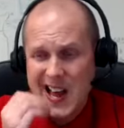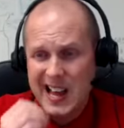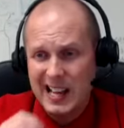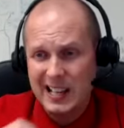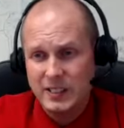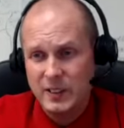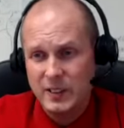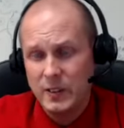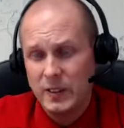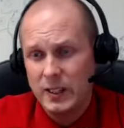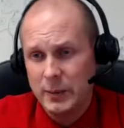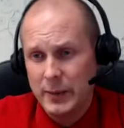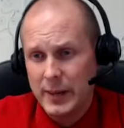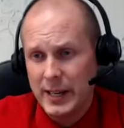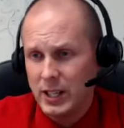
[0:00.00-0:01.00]
And so you
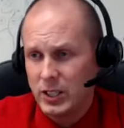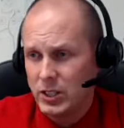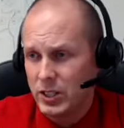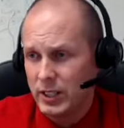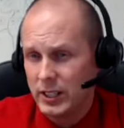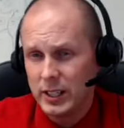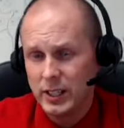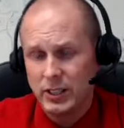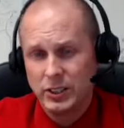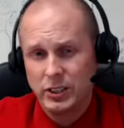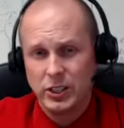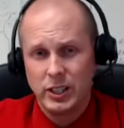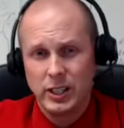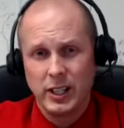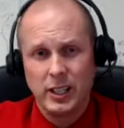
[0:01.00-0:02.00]
can imagine, again, your
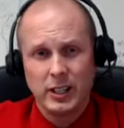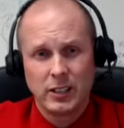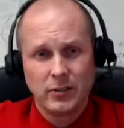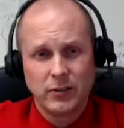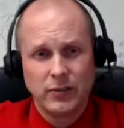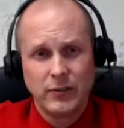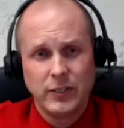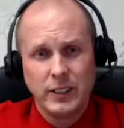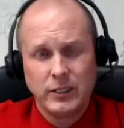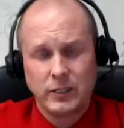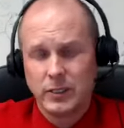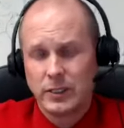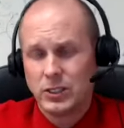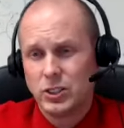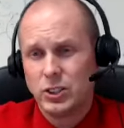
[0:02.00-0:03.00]
genetic
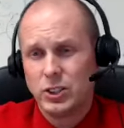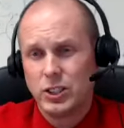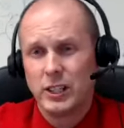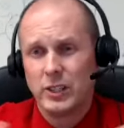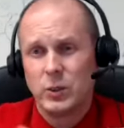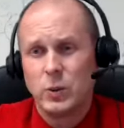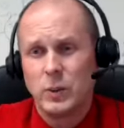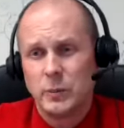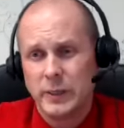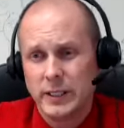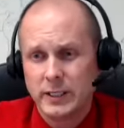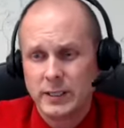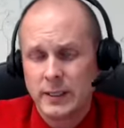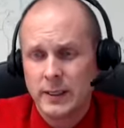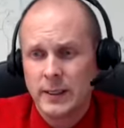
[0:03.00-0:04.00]
field is
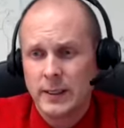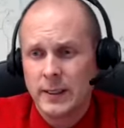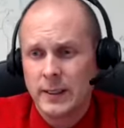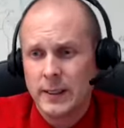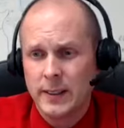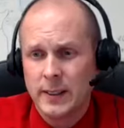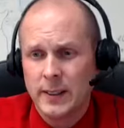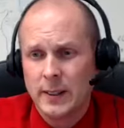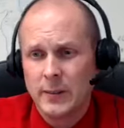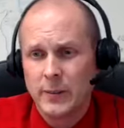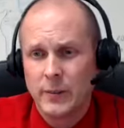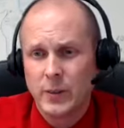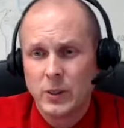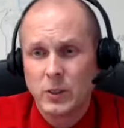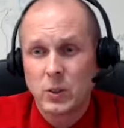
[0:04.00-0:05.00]
ginormous.
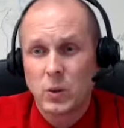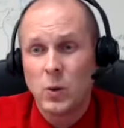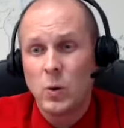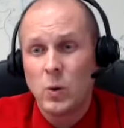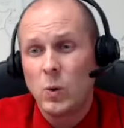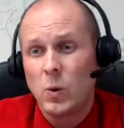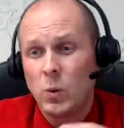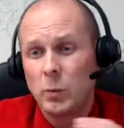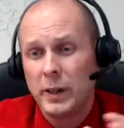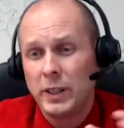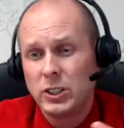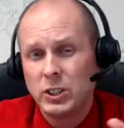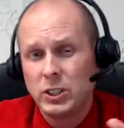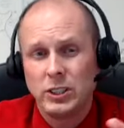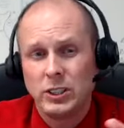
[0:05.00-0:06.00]
There's a whole
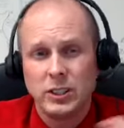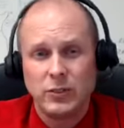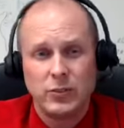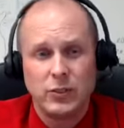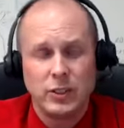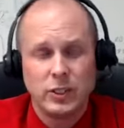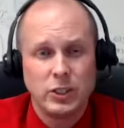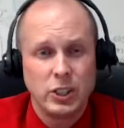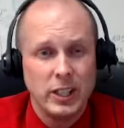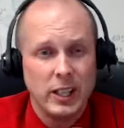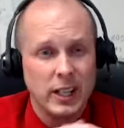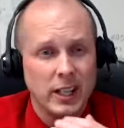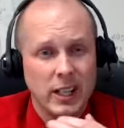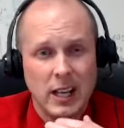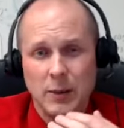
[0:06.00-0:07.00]
bunch of different
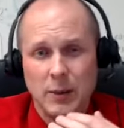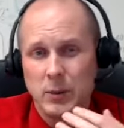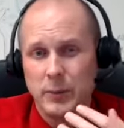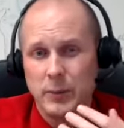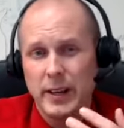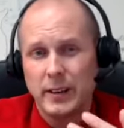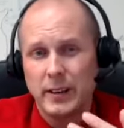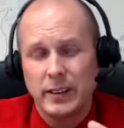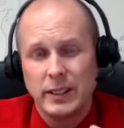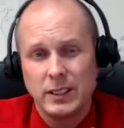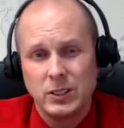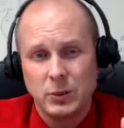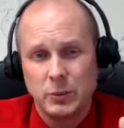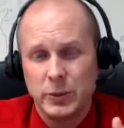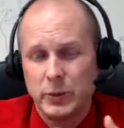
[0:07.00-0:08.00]
genetic
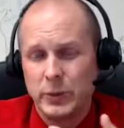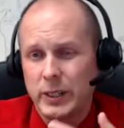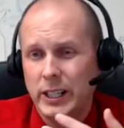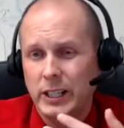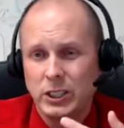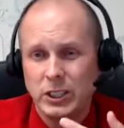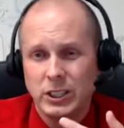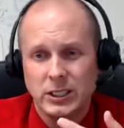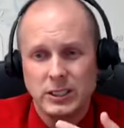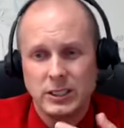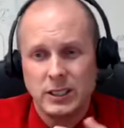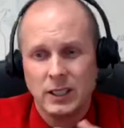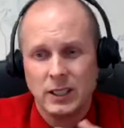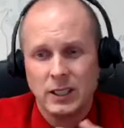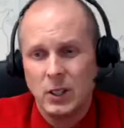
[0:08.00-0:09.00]
abnormalities or
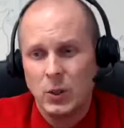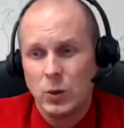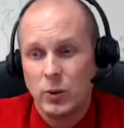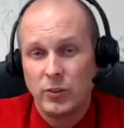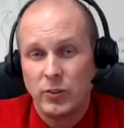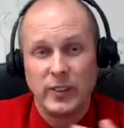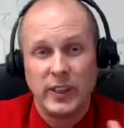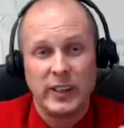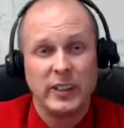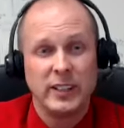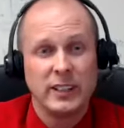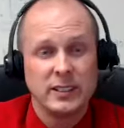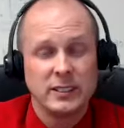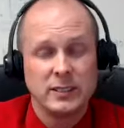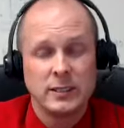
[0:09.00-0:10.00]
mutations or
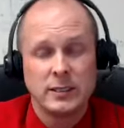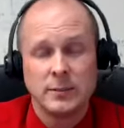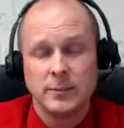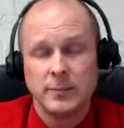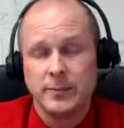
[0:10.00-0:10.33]
variants